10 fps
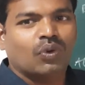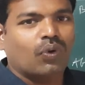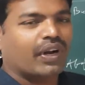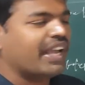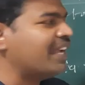
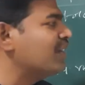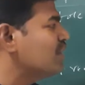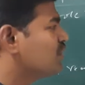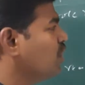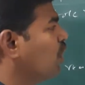Okay.
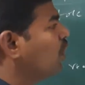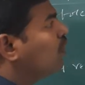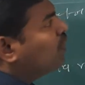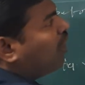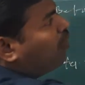
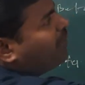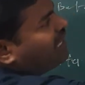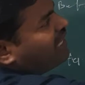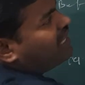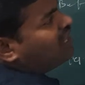So, how
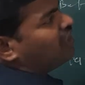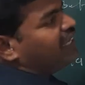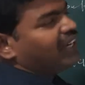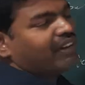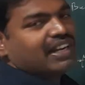many
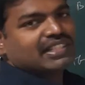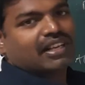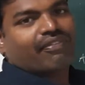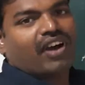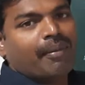equivalents are
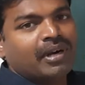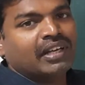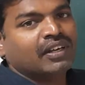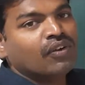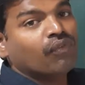formed?
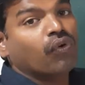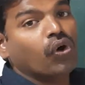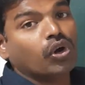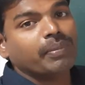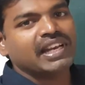
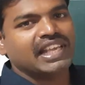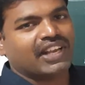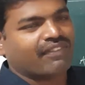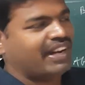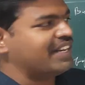4 milli
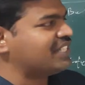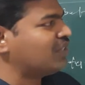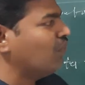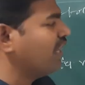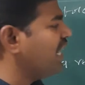equivalents.
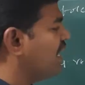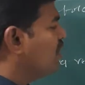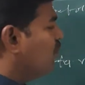Okay.